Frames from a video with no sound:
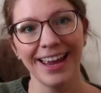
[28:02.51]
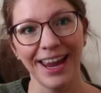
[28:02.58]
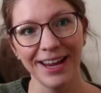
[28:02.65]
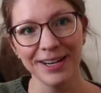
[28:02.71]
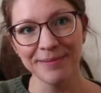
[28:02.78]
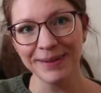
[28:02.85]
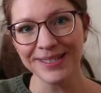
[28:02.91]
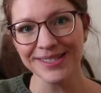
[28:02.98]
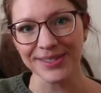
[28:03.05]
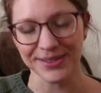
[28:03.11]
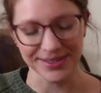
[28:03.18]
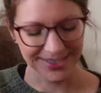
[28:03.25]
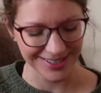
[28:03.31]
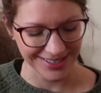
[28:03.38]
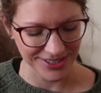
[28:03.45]
and a pencil
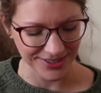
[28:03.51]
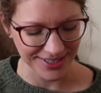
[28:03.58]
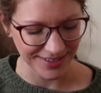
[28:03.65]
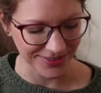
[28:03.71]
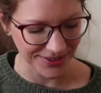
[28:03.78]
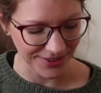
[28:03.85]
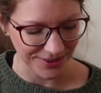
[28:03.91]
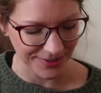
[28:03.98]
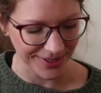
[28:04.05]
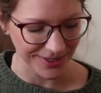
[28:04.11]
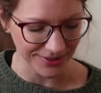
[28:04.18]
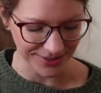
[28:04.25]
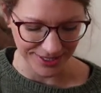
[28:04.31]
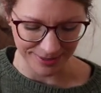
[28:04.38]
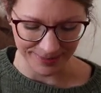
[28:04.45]
because you'll never know when
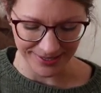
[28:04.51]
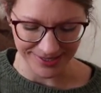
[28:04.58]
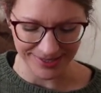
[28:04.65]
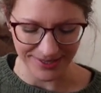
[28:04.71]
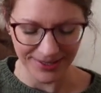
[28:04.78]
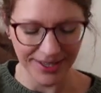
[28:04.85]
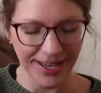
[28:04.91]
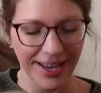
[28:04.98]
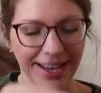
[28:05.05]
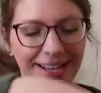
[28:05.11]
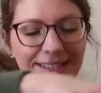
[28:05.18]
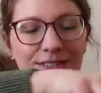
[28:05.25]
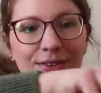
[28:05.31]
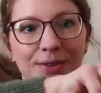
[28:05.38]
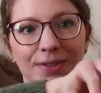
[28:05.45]
you'll need a pencil.
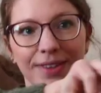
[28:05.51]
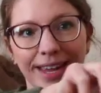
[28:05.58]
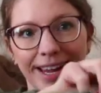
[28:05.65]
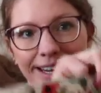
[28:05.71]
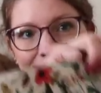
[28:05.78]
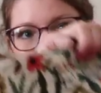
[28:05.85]
So that